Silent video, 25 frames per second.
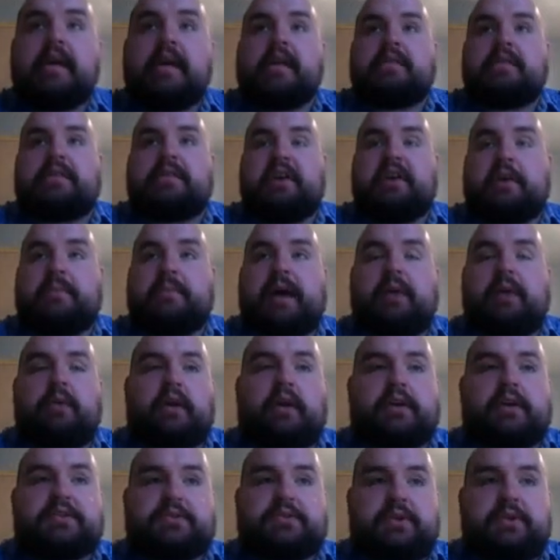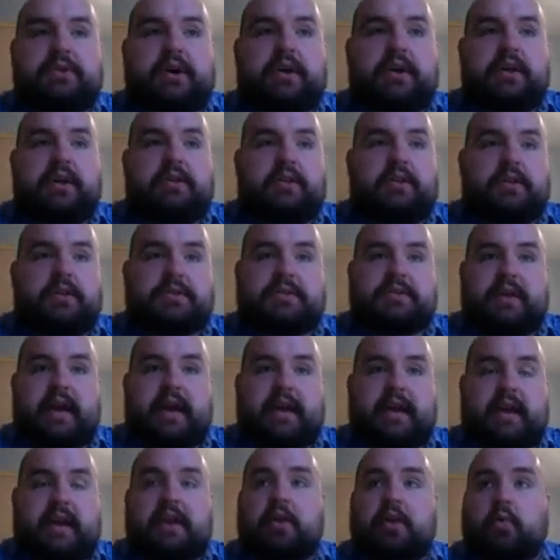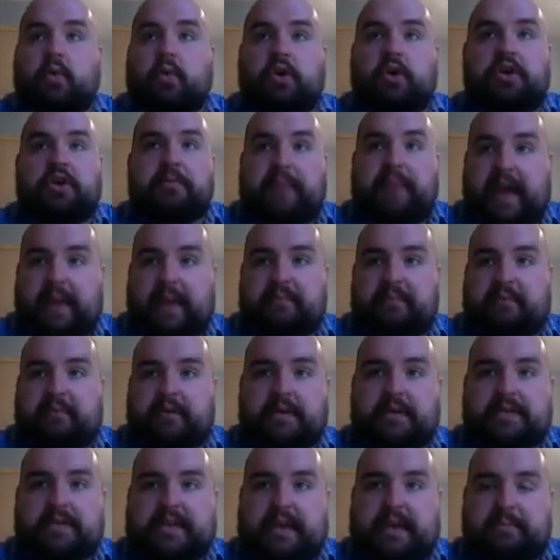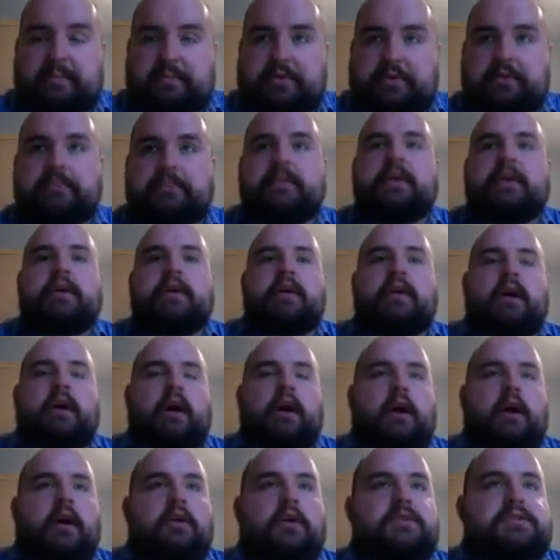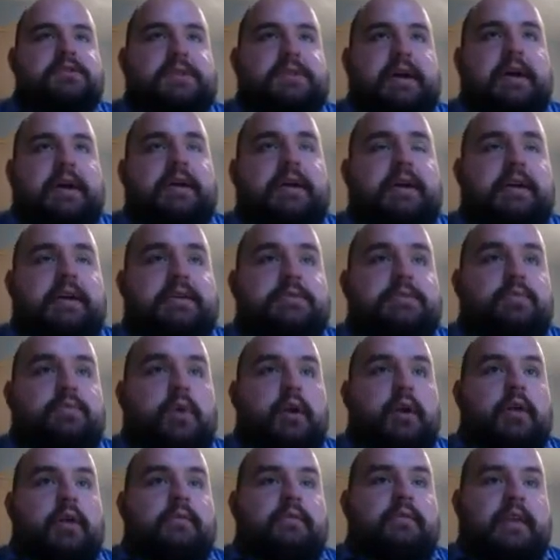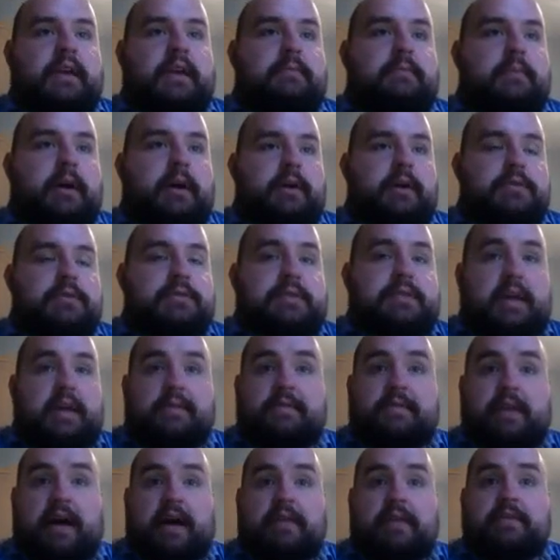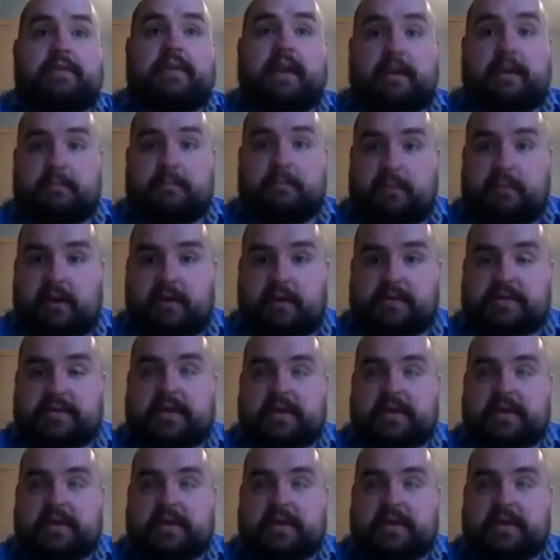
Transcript: Think about what Australia looks like in a world map, for example. Our Australia is one of the most, if not the most,